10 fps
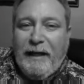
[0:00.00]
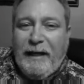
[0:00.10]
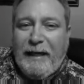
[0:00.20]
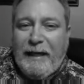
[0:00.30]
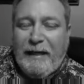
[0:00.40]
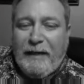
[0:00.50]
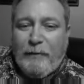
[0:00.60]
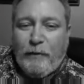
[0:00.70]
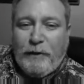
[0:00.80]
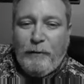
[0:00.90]

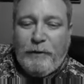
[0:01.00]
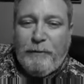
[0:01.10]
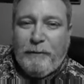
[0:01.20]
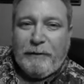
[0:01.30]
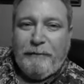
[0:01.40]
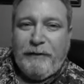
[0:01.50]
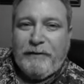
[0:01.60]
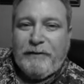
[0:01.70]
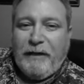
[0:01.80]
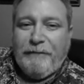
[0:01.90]
and working with the public
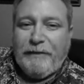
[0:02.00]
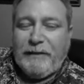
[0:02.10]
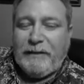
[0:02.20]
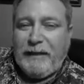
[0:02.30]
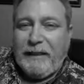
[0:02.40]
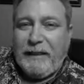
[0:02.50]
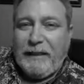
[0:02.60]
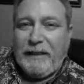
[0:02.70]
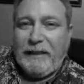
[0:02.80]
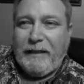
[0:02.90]
defender's office,
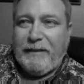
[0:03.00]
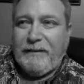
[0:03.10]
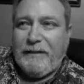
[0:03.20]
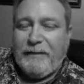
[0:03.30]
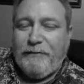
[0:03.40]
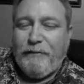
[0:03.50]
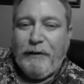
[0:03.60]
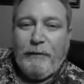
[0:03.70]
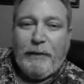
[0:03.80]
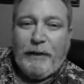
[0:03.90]
and it's
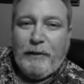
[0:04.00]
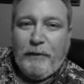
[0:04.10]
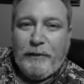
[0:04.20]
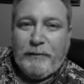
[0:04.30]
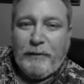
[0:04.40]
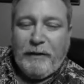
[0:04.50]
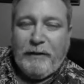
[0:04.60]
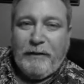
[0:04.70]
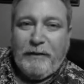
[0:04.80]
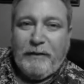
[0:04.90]
really, really cool. It's one of
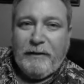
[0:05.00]
the,